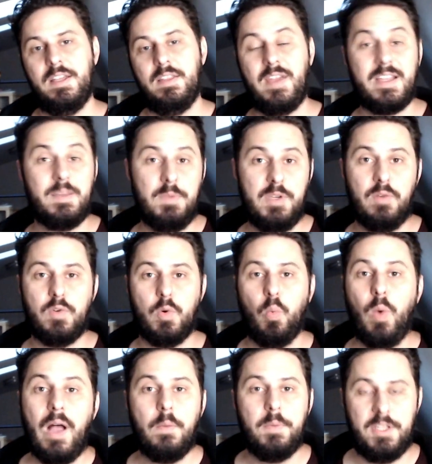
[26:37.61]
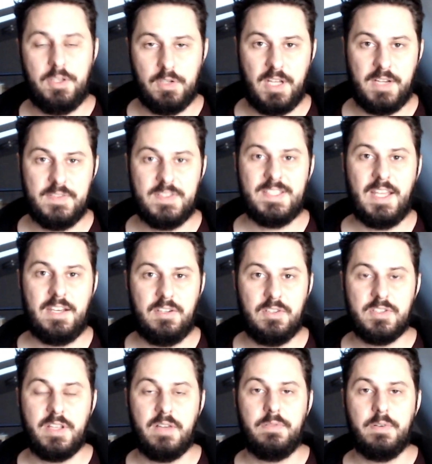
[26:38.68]
That can be overwhelming. You're kind of setting
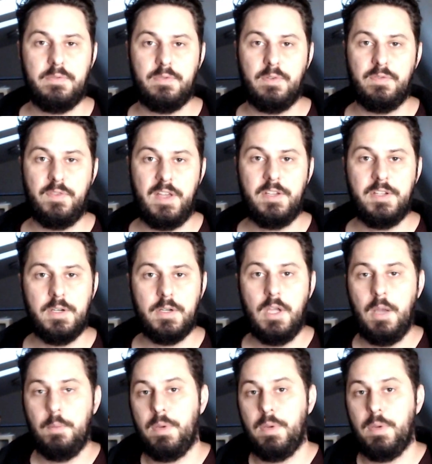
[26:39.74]
yourself up for failure.